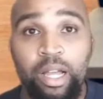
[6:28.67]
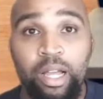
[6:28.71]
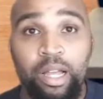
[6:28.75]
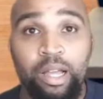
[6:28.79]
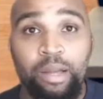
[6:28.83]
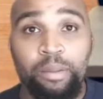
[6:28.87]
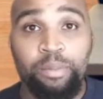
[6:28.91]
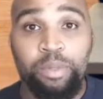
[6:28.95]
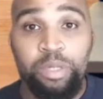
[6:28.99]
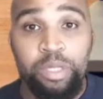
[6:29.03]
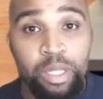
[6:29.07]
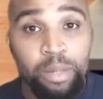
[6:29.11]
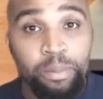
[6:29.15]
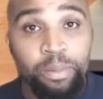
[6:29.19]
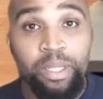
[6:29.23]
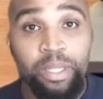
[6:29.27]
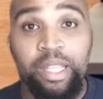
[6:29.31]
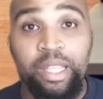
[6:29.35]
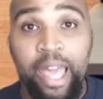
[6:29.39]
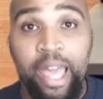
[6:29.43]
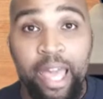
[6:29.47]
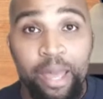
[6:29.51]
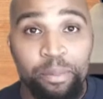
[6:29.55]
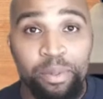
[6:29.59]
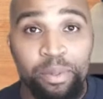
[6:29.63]

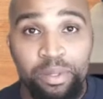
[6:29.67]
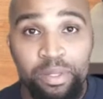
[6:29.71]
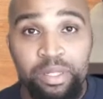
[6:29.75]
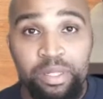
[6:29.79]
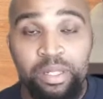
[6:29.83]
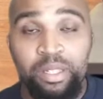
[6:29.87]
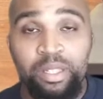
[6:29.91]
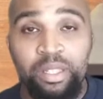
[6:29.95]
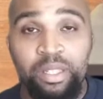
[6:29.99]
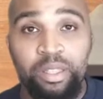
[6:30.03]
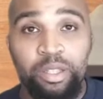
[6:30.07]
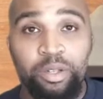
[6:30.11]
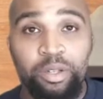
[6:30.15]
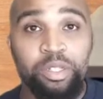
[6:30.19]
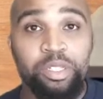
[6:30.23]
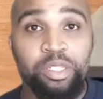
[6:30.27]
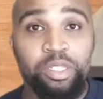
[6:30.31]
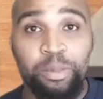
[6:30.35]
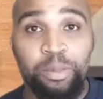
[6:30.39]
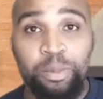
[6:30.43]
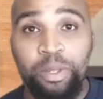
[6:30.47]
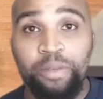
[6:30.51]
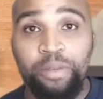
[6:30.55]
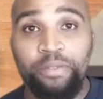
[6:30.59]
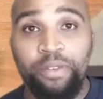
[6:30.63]
something happens, there's
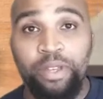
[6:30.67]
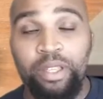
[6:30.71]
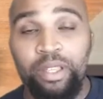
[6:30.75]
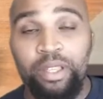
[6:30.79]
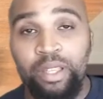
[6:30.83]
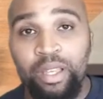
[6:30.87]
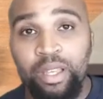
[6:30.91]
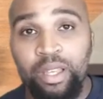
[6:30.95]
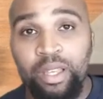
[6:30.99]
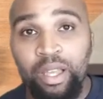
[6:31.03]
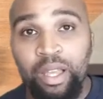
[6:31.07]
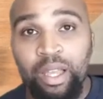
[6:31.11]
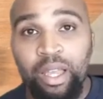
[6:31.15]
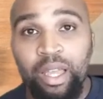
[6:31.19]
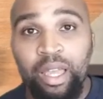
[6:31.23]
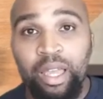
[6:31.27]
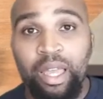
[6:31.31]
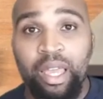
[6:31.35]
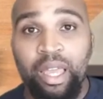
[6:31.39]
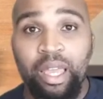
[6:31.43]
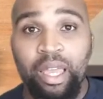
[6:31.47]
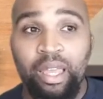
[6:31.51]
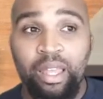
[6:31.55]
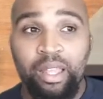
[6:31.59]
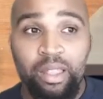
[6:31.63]
some event,
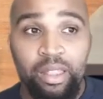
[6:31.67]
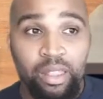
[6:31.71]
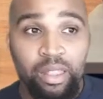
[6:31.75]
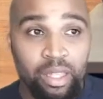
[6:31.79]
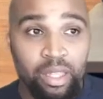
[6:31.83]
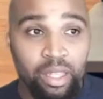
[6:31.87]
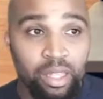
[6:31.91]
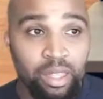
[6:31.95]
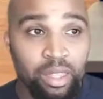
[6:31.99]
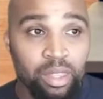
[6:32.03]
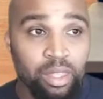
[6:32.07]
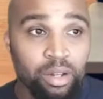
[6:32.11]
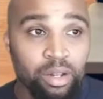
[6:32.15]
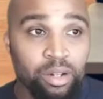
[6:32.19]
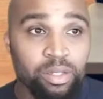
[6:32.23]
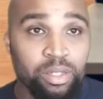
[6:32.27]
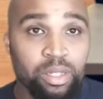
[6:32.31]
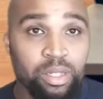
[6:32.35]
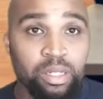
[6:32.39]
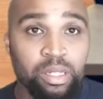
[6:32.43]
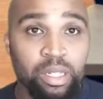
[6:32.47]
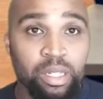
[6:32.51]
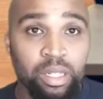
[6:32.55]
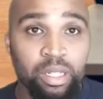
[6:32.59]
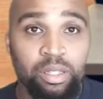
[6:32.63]
and then there's
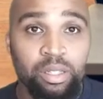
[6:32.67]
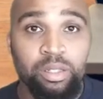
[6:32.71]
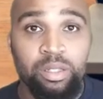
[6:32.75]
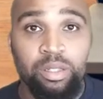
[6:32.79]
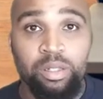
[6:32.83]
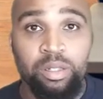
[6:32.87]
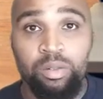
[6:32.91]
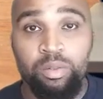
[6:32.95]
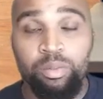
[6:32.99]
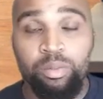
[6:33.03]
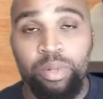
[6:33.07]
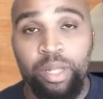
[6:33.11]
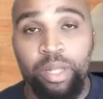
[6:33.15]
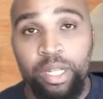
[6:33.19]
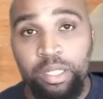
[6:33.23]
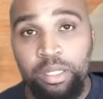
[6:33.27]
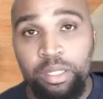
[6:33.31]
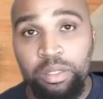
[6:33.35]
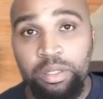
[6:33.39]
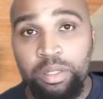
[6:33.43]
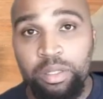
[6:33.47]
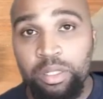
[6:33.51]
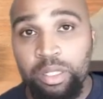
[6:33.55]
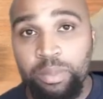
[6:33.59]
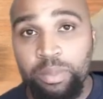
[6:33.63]
a need to place
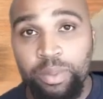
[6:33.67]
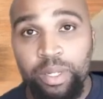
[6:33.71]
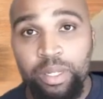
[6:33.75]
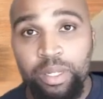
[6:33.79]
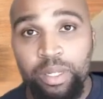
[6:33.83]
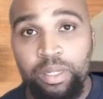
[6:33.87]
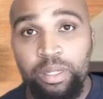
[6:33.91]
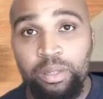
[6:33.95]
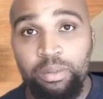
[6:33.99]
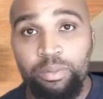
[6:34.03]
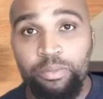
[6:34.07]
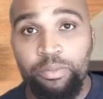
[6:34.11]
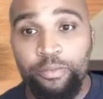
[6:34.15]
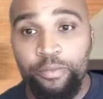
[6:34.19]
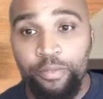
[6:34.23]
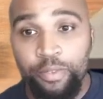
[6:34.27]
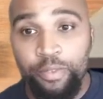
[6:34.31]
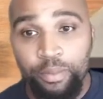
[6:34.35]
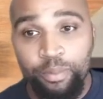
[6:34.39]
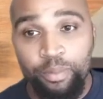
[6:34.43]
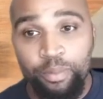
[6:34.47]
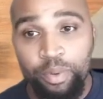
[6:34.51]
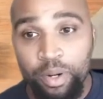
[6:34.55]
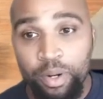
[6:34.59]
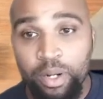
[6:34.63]
in suspension
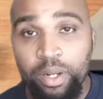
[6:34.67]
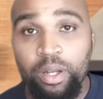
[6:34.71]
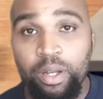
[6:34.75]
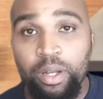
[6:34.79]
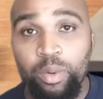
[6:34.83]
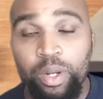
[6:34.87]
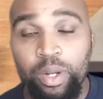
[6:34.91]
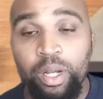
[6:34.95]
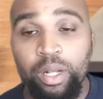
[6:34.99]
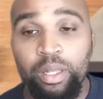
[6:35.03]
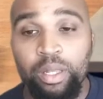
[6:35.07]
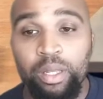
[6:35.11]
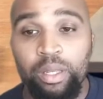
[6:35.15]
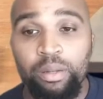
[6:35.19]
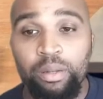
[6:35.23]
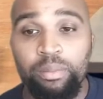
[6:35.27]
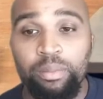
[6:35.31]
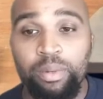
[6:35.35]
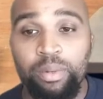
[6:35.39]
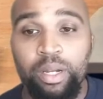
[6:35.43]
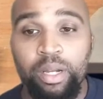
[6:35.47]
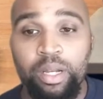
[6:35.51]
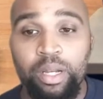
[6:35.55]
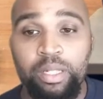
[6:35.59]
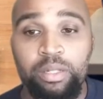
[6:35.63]
pretty quickly
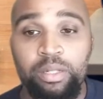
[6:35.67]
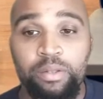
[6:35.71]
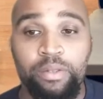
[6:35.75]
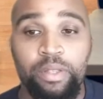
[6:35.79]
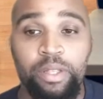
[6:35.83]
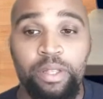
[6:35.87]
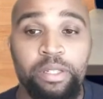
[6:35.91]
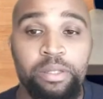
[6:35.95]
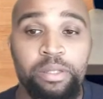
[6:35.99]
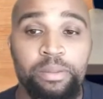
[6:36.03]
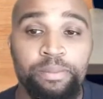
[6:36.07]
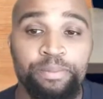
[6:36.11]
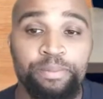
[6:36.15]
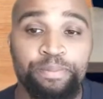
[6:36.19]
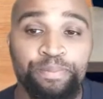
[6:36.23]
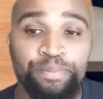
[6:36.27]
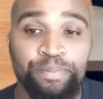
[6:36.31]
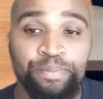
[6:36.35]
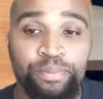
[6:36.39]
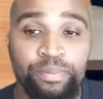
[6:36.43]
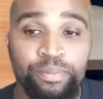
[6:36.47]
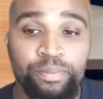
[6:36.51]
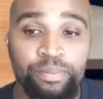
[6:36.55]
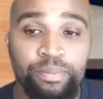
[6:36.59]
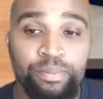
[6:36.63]
because of this.
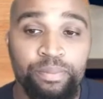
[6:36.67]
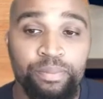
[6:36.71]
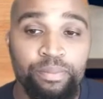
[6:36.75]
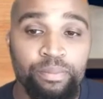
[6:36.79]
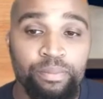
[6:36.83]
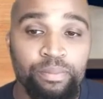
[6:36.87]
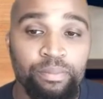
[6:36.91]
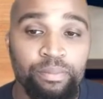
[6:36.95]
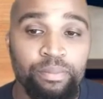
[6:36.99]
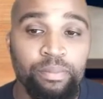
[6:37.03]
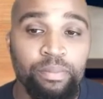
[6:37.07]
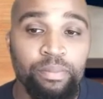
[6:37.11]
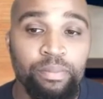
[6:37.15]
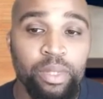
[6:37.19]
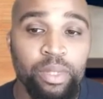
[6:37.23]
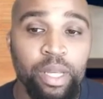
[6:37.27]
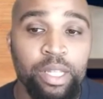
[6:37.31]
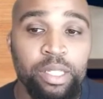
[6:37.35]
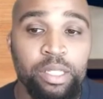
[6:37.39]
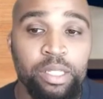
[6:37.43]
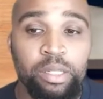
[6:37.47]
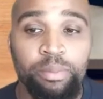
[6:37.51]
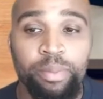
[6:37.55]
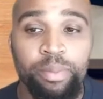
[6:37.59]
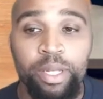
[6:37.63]

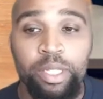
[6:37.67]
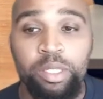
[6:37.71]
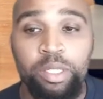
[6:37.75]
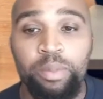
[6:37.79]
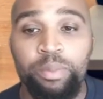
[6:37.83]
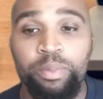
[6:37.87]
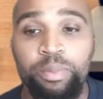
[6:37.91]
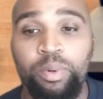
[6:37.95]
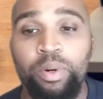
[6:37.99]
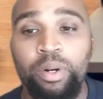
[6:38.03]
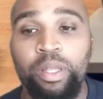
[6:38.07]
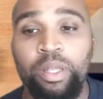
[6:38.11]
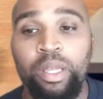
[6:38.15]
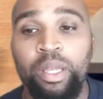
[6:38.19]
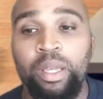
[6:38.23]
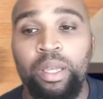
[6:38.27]
And to best support